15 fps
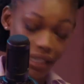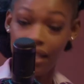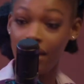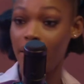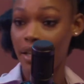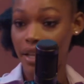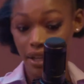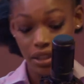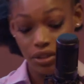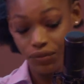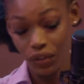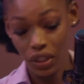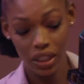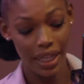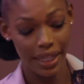skin.
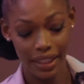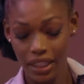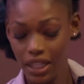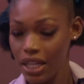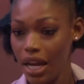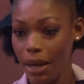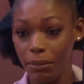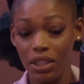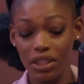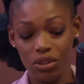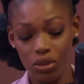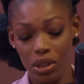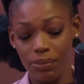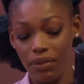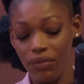Like I'm gonna
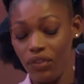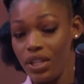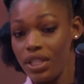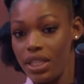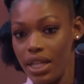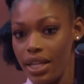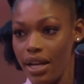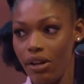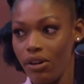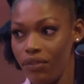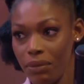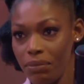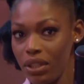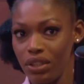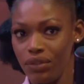scrape the first layer off.
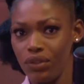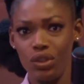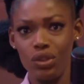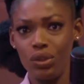I'm not even